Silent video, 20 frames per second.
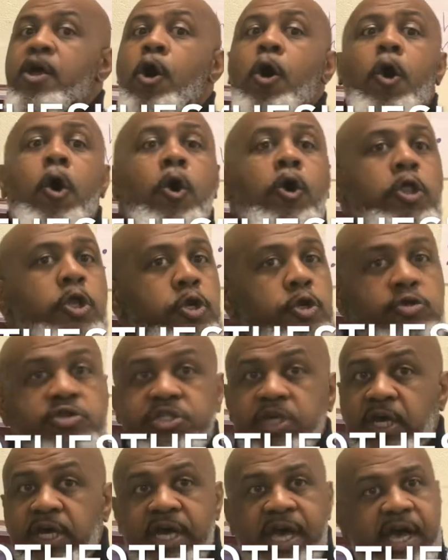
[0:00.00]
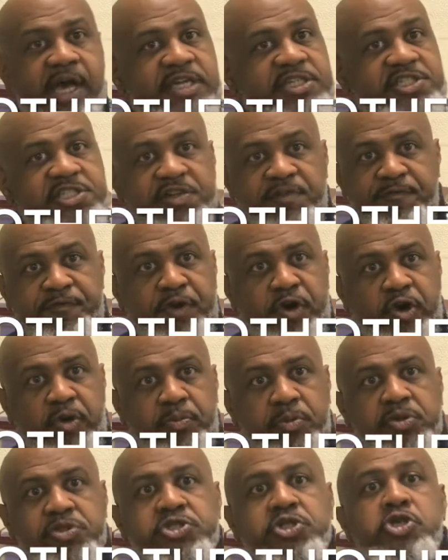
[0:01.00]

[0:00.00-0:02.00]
all of those are constant variables,